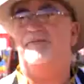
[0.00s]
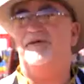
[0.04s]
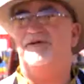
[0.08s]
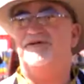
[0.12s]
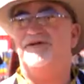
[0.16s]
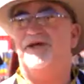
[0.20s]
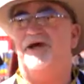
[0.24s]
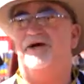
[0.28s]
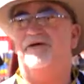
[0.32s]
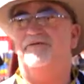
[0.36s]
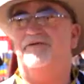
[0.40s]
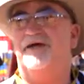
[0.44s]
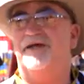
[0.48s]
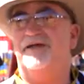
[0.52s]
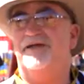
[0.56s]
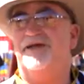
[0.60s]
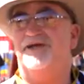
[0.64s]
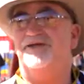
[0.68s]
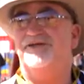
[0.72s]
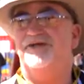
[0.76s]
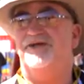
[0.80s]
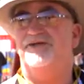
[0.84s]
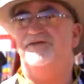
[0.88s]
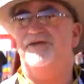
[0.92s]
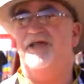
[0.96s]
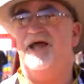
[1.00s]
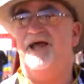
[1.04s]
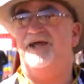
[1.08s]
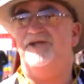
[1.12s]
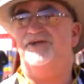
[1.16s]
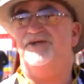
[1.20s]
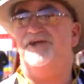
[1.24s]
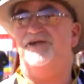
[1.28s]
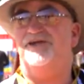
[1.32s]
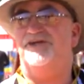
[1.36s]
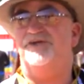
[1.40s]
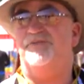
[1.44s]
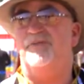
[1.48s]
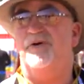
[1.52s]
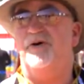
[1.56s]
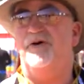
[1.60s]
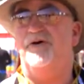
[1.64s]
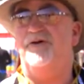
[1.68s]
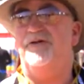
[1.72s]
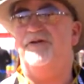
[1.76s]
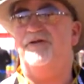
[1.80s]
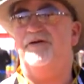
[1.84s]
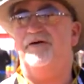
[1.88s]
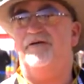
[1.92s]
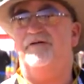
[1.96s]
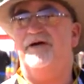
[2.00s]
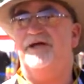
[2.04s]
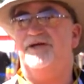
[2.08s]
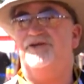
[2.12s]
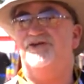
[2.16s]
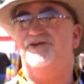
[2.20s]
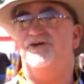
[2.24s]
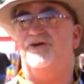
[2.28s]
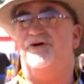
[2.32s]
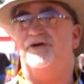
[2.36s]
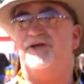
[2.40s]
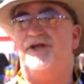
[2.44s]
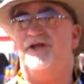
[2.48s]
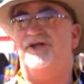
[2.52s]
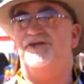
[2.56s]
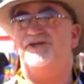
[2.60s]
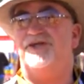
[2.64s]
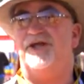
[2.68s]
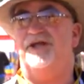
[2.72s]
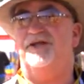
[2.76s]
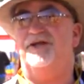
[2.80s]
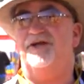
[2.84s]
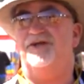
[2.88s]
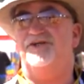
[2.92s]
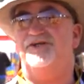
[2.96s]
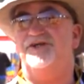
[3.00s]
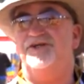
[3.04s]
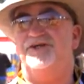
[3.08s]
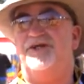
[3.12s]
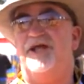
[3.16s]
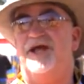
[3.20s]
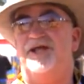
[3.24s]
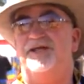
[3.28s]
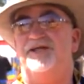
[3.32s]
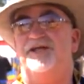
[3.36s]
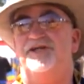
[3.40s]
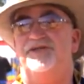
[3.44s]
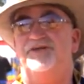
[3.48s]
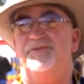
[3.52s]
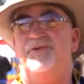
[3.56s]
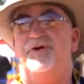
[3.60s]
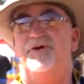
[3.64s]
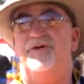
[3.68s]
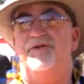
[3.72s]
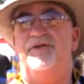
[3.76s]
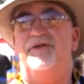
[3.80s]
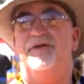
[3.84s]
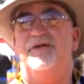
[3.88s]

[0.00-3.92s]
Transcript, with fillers: myself, like because he's nice and smooth. I like Stuart Easton because he's nice and smooth.